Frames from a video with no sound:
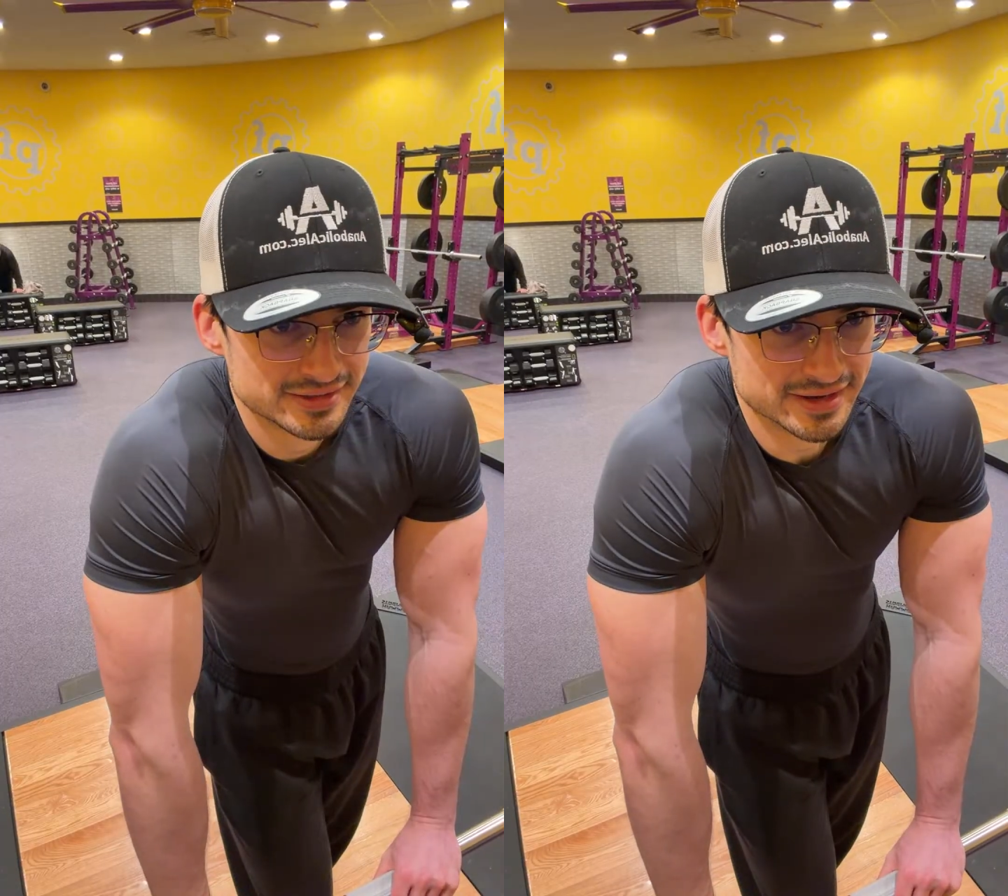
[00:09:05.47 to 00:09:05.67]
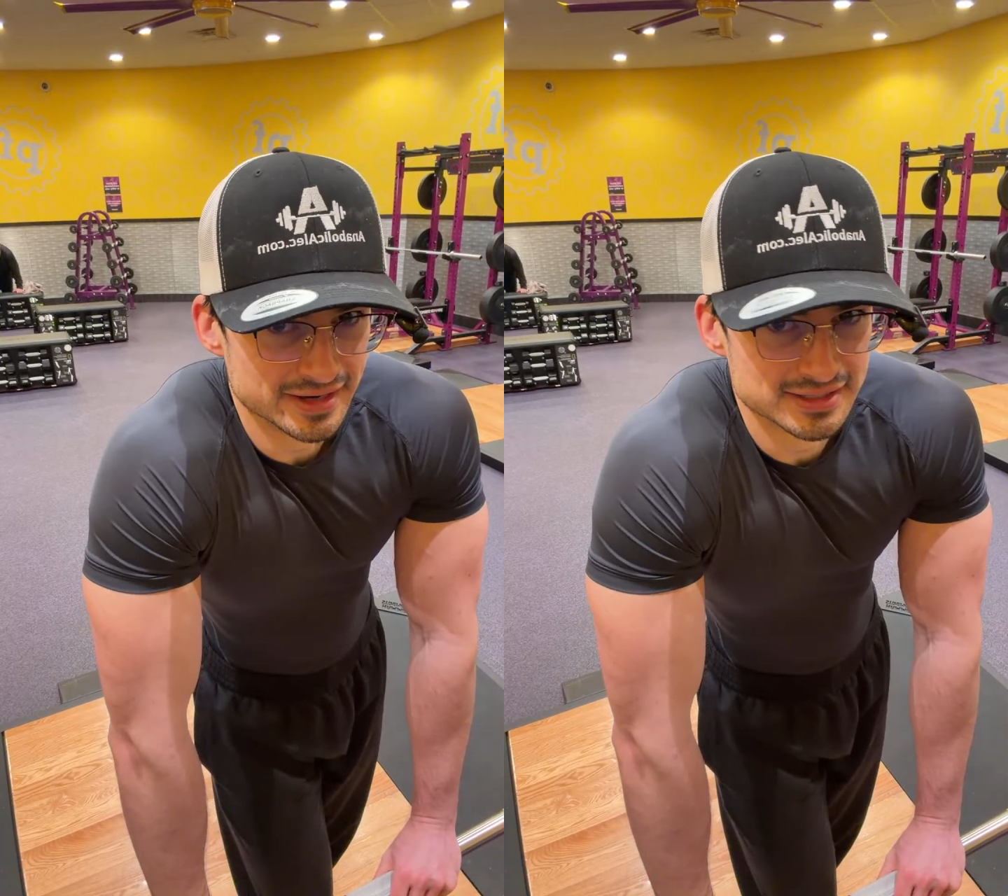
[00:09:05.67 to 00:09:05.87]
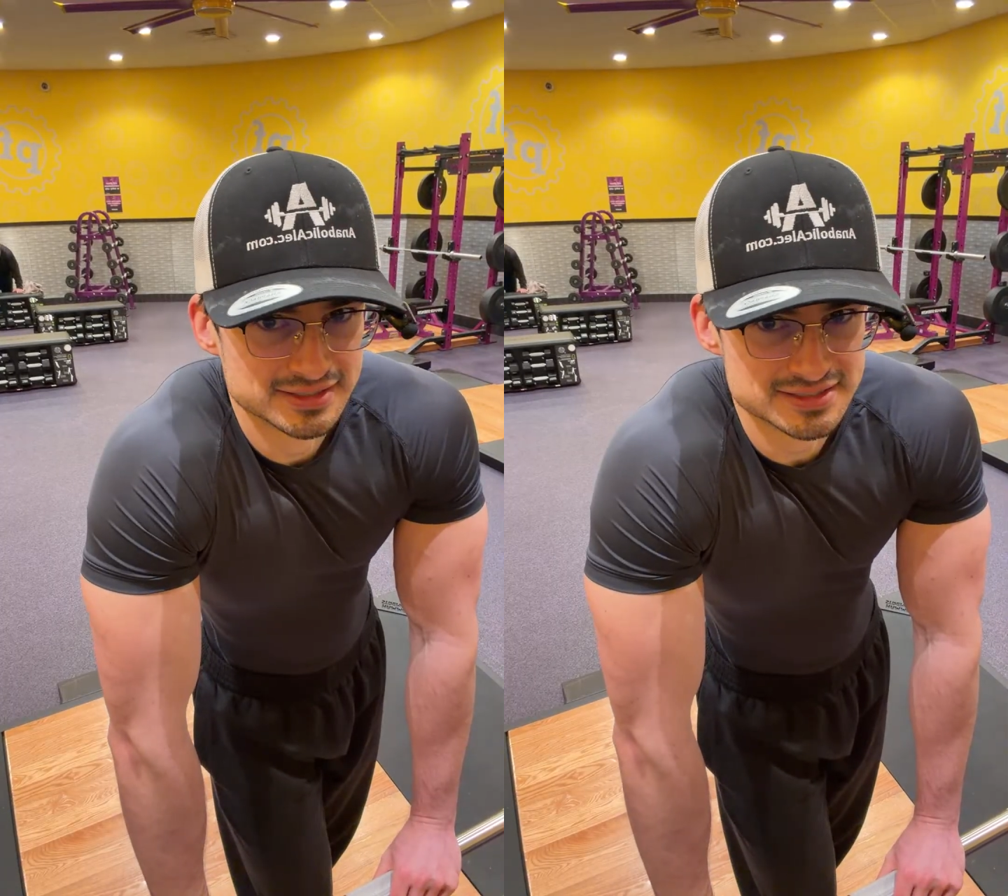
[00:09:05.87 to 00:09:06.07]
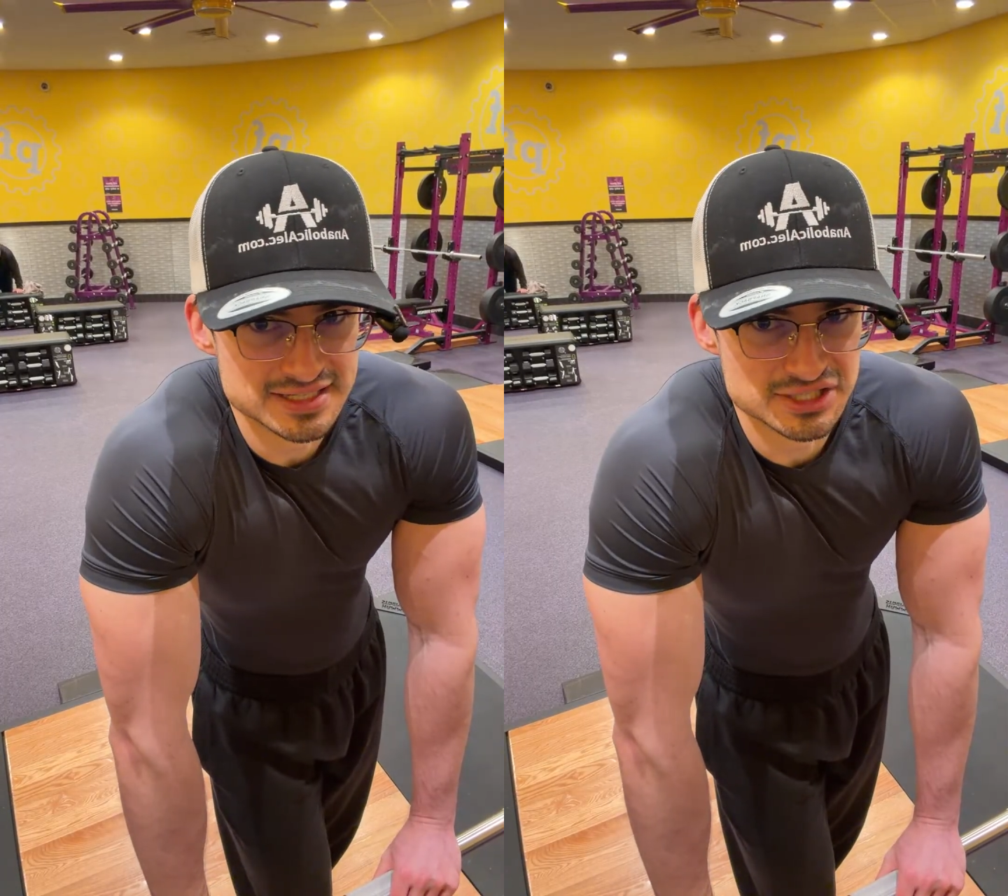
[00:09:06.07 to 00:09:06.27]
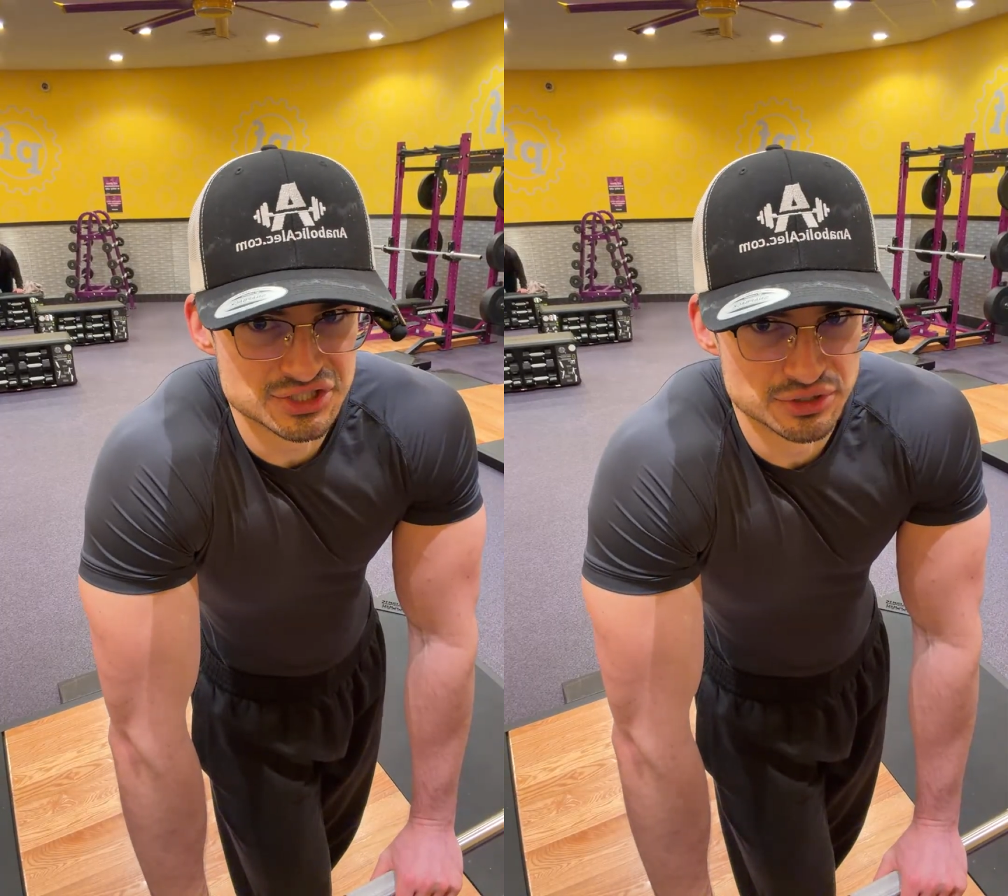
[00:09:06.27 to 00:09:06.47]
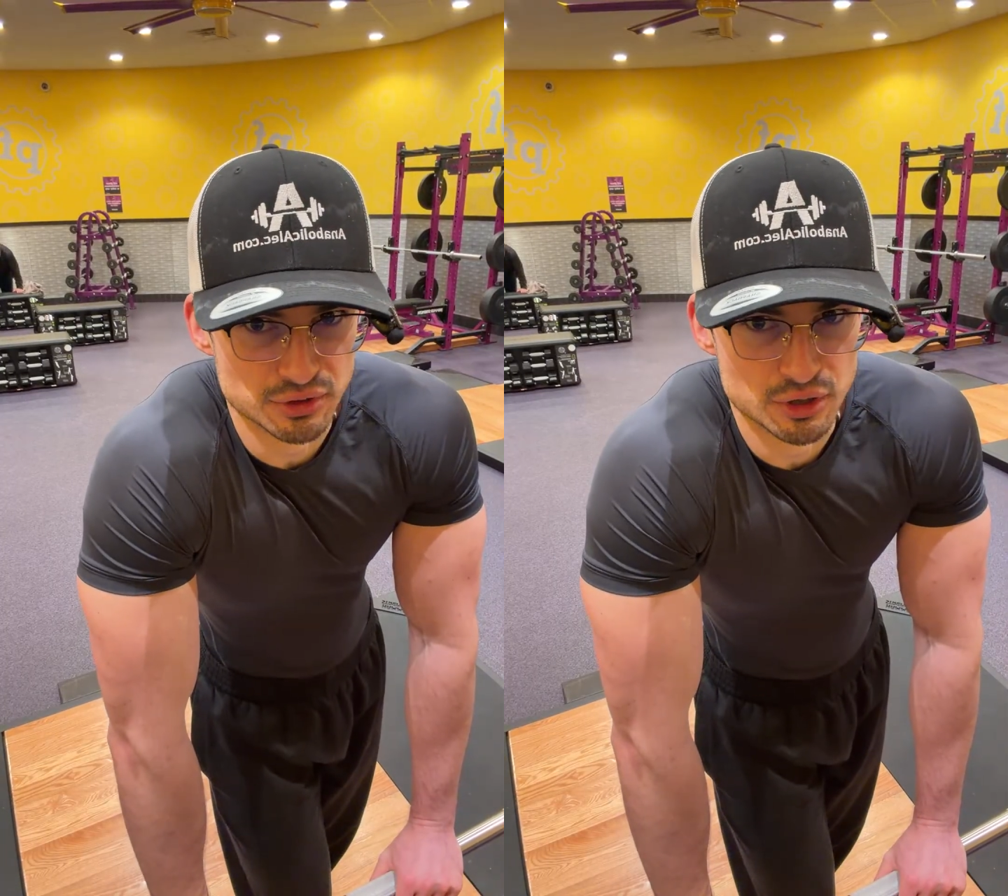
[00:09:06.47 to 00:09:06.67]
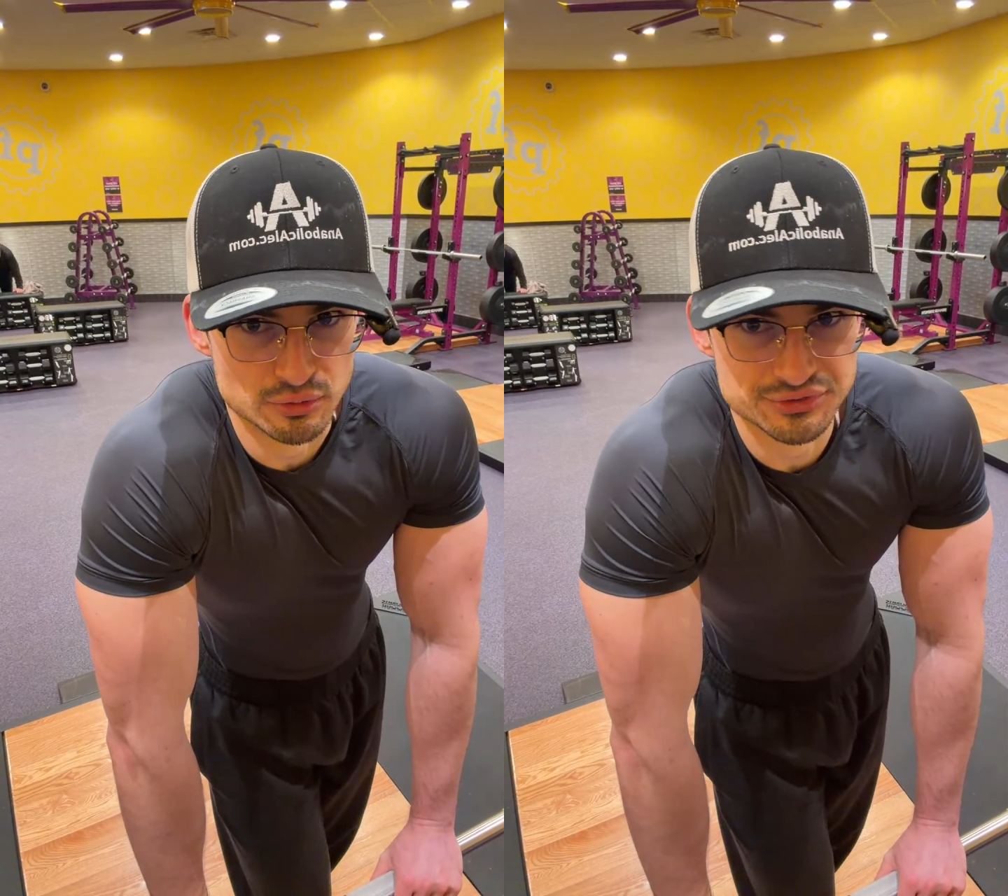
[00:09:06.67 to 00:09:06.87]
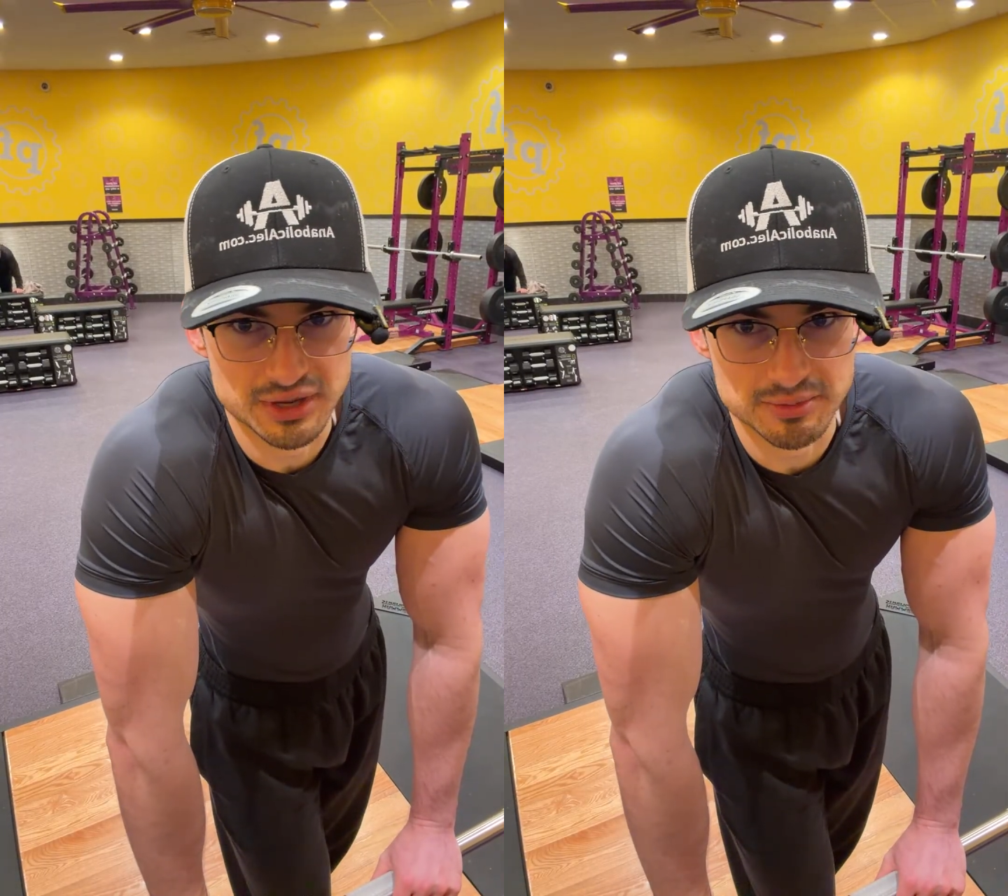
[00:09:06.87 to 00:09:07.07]
yeah, to each their
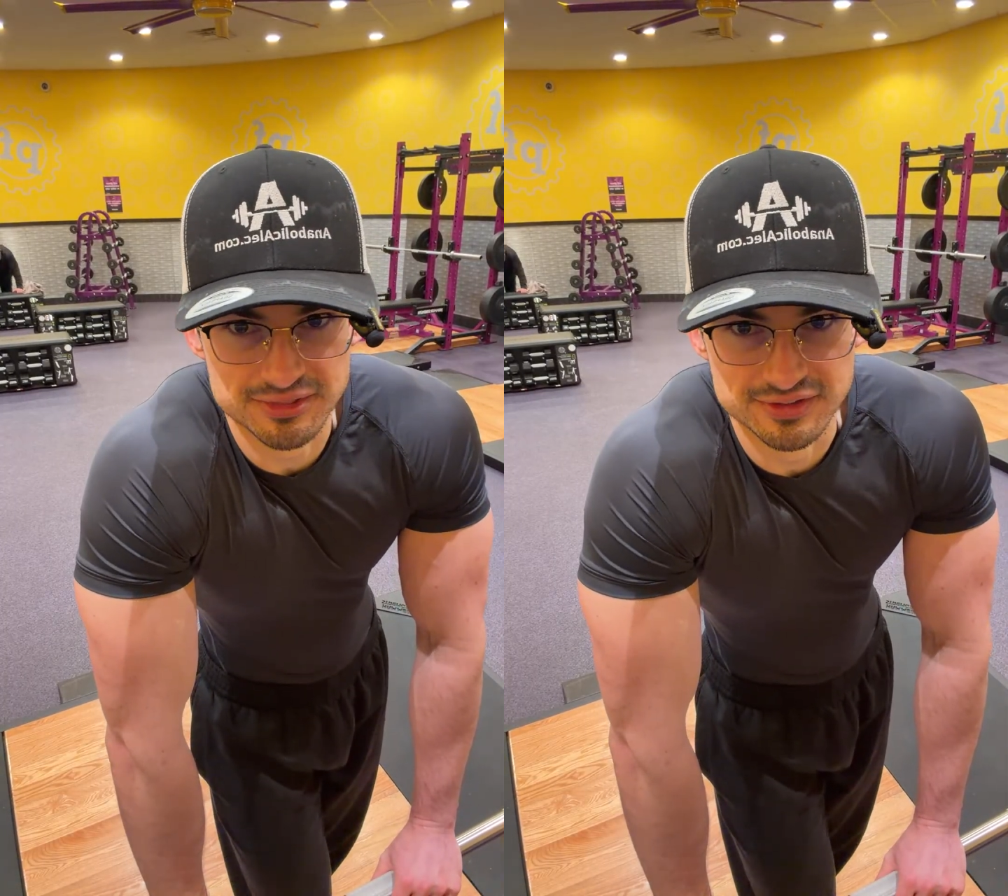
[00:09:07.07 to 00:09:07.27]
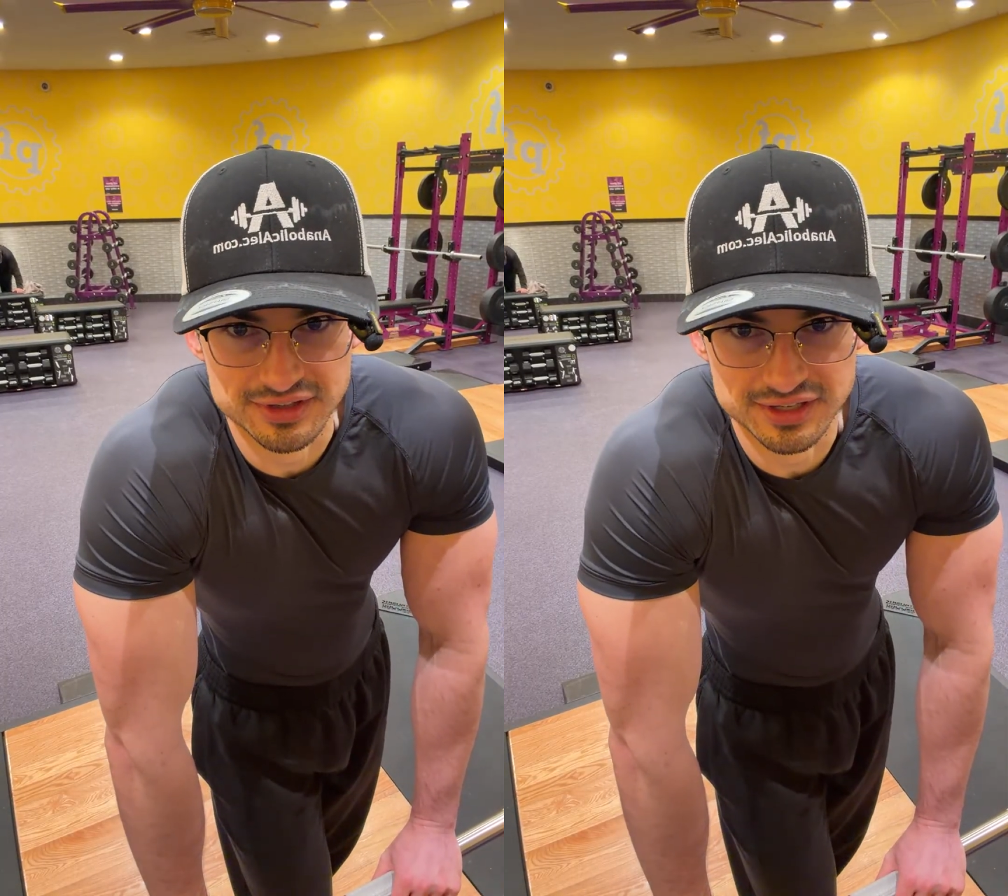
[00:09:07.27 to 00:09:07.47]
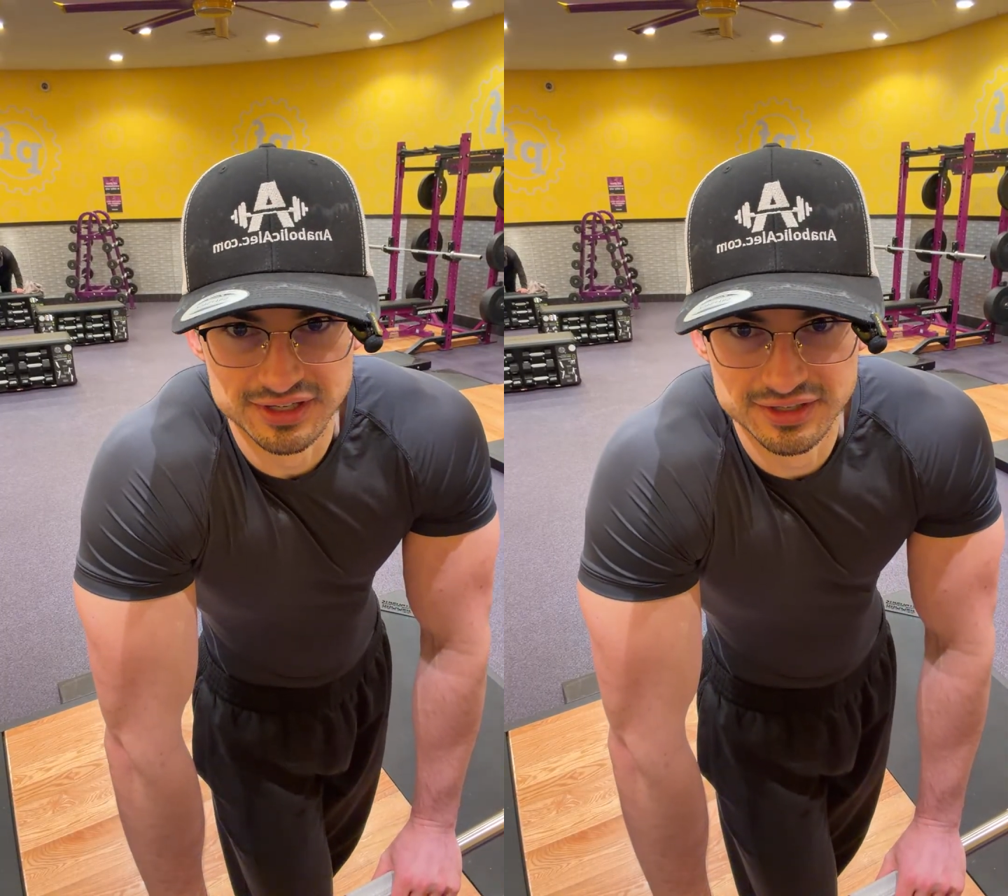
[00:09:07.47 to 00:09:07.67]
own type of thing.